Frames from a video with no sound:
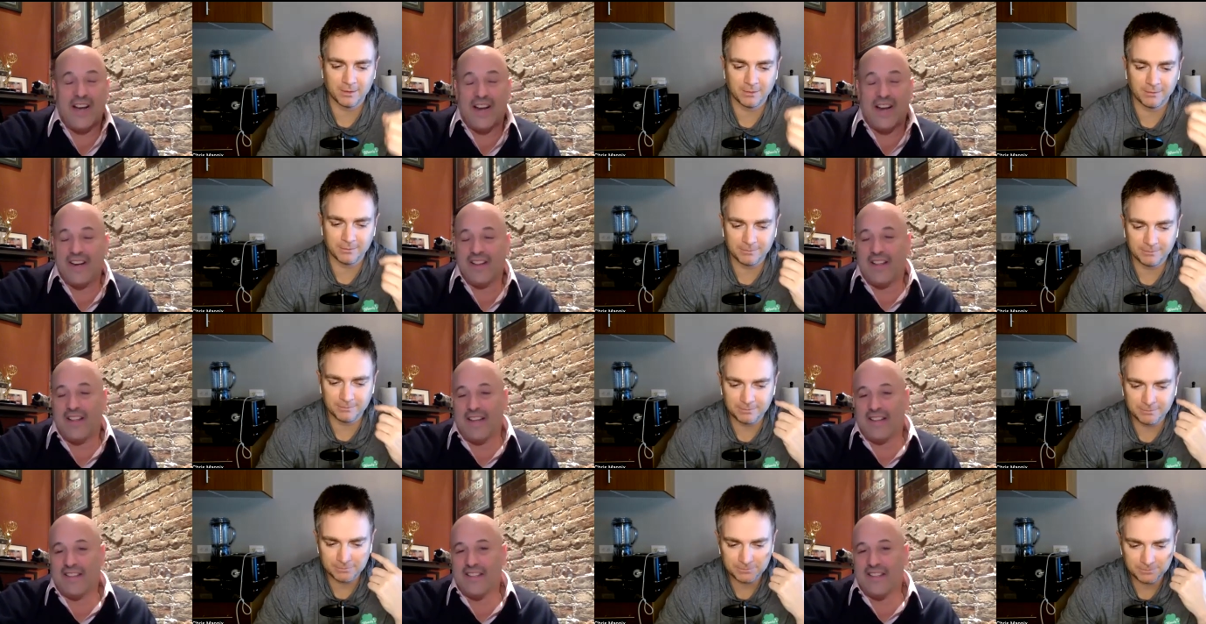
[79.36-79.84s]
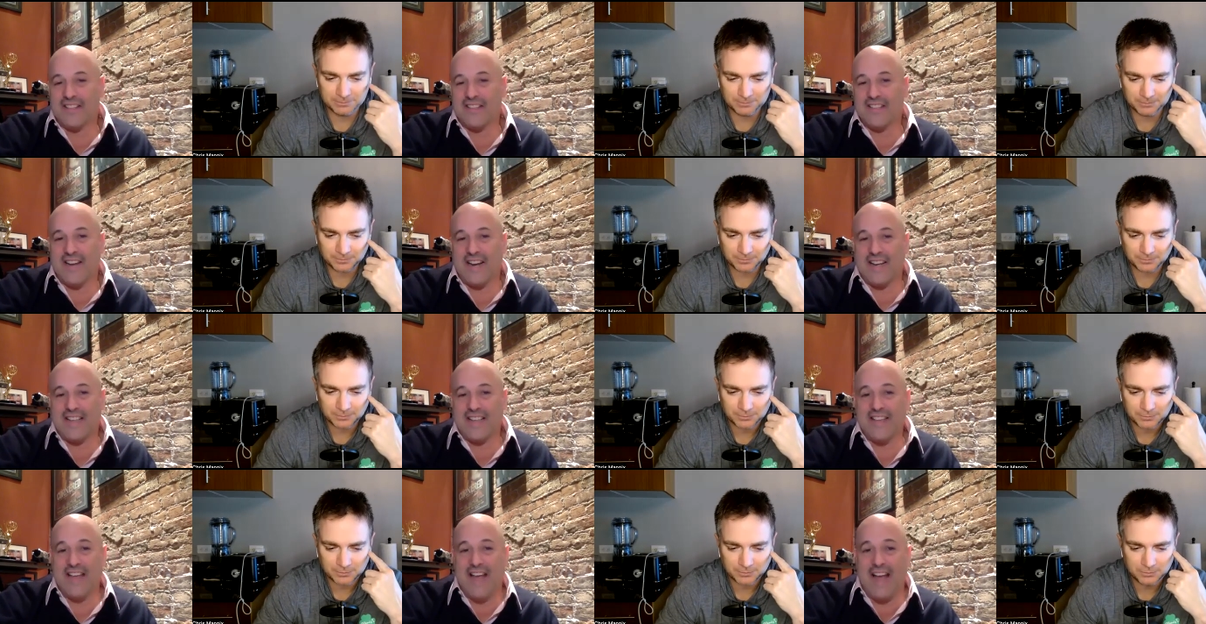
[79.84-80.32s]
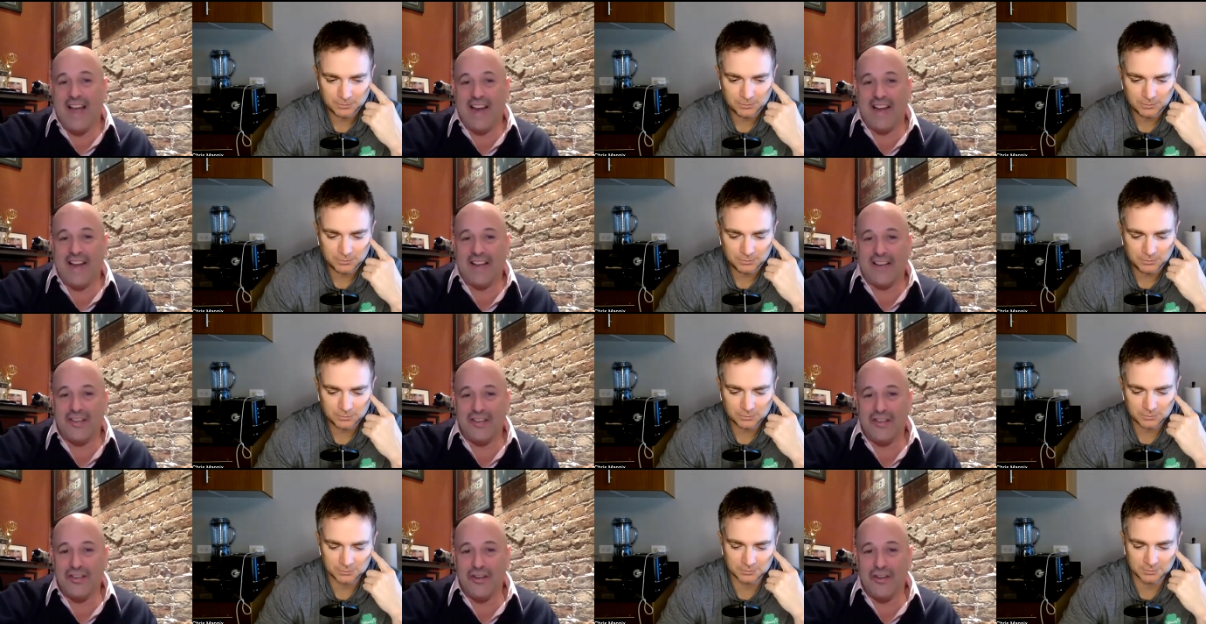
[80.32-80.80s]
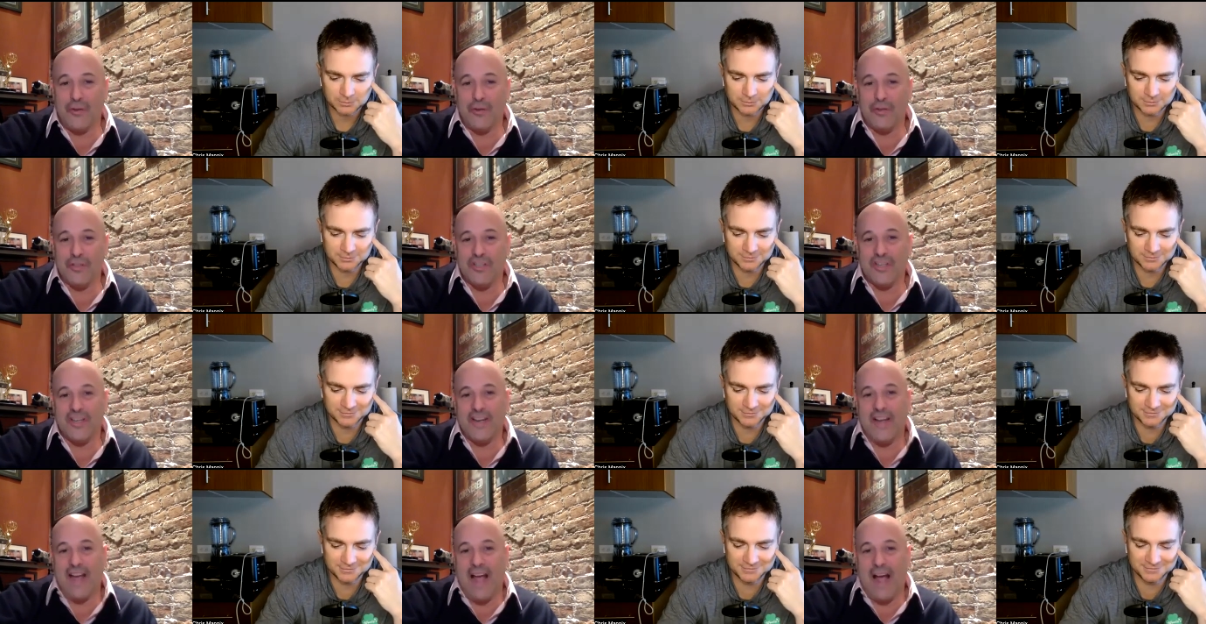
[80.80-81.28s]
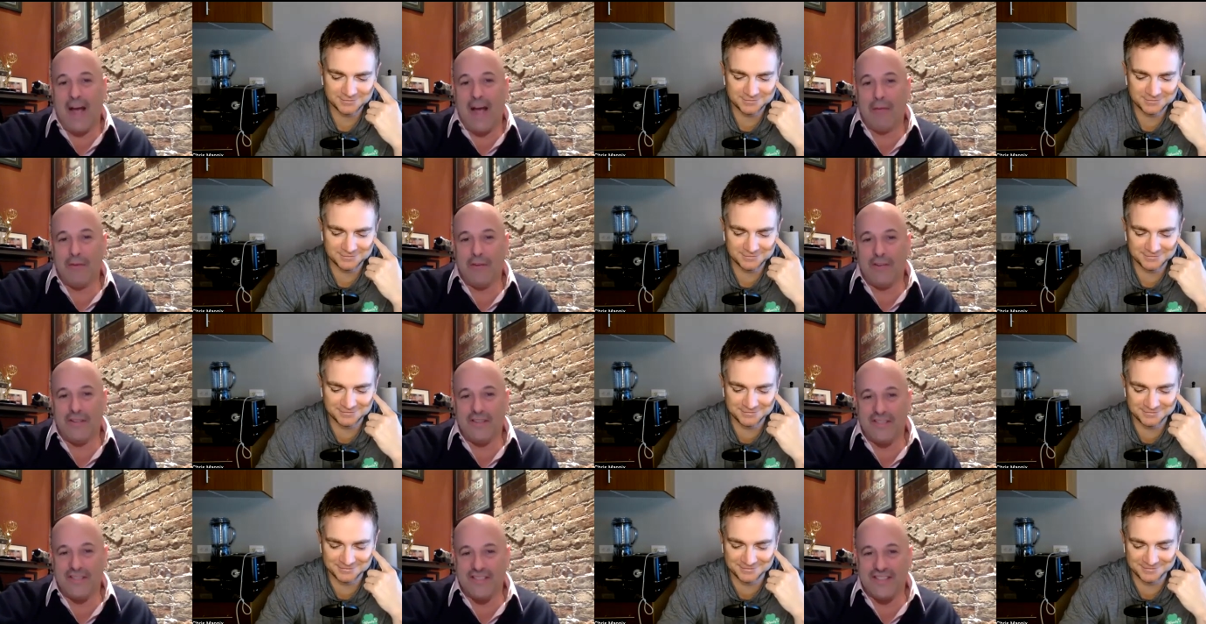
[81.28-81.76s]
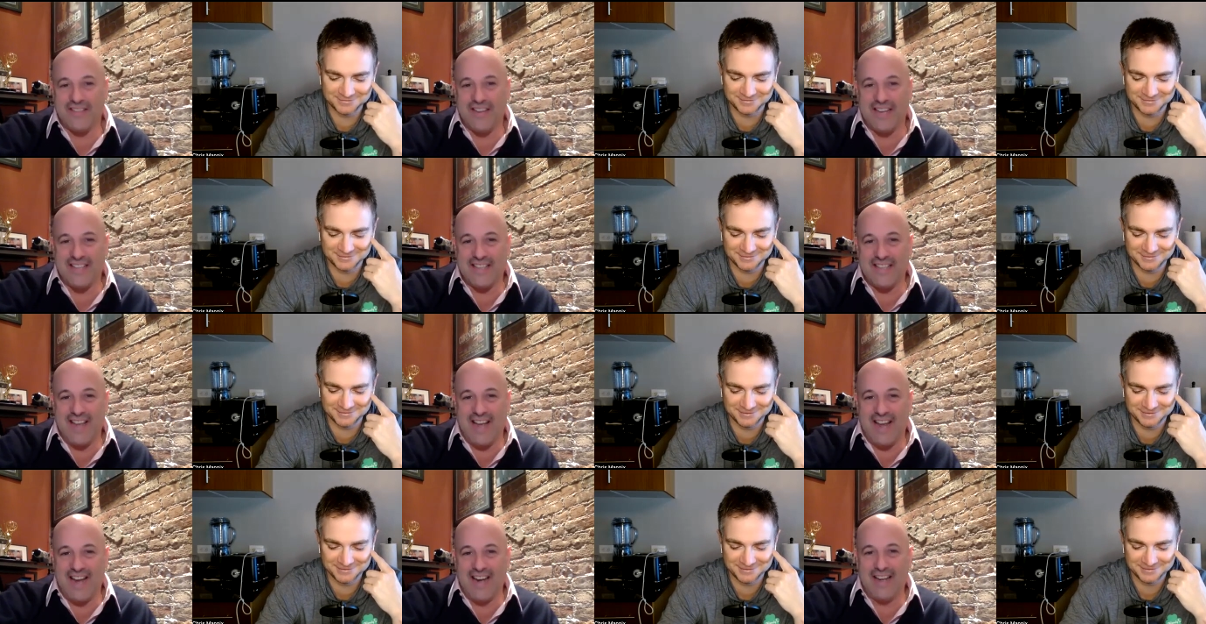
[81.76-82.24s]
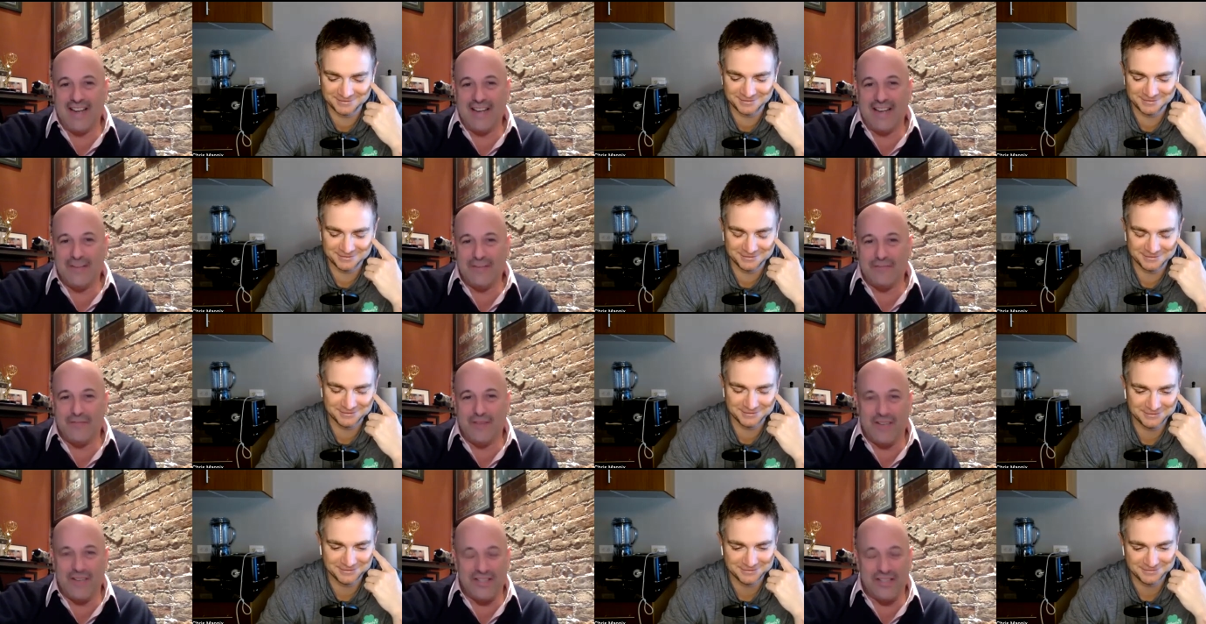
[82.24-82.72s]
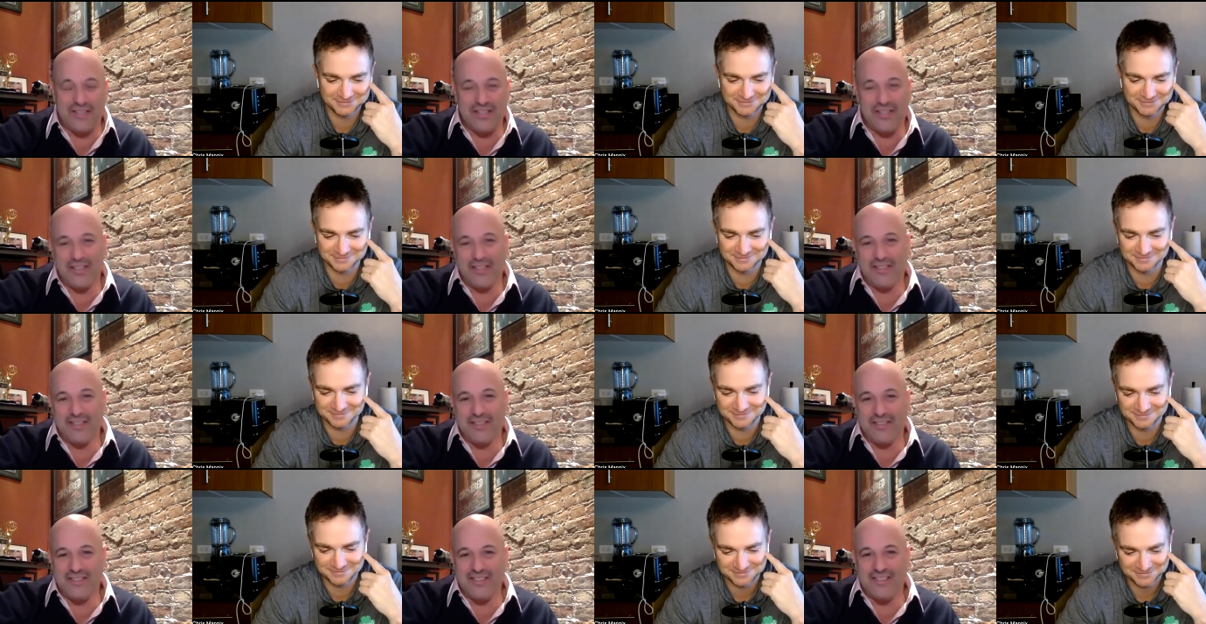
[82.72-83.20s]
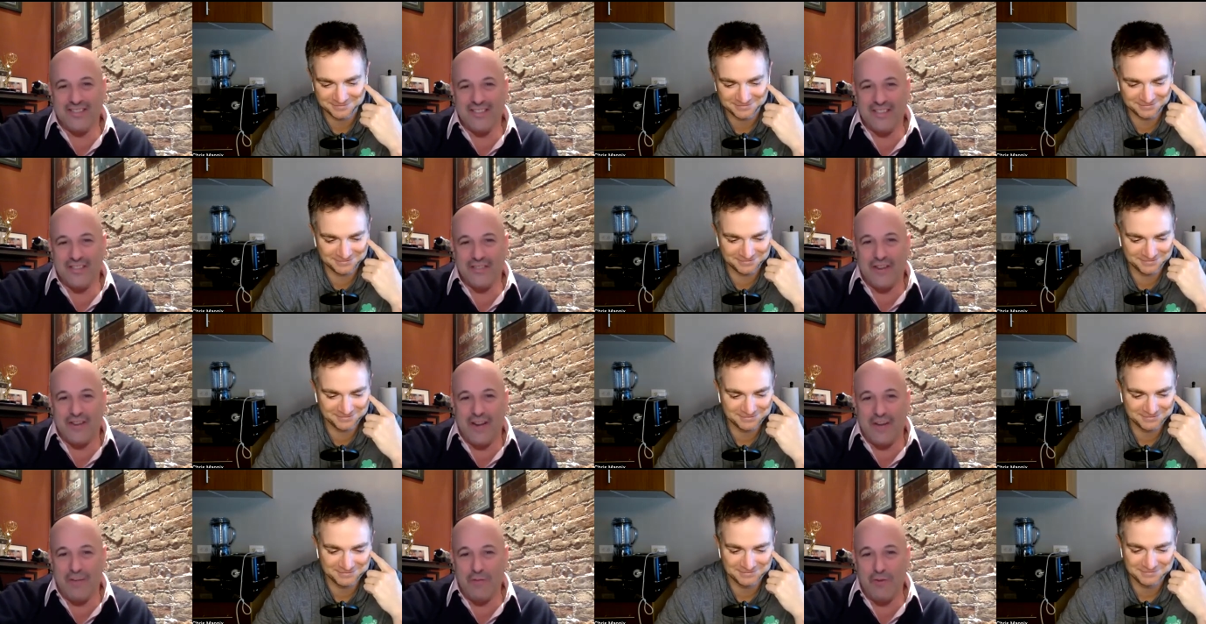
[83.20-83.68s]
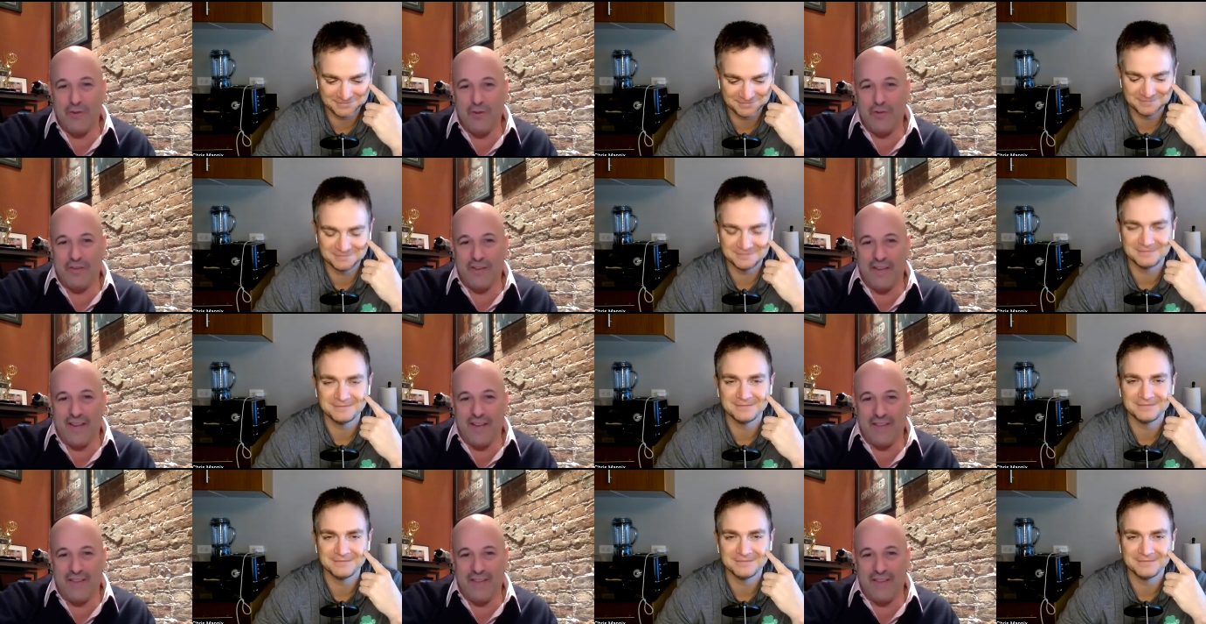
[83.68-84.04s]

Speaker 1: kind of like the Titanic. You know what's going to happen at the Titanic, but it's still a great movie.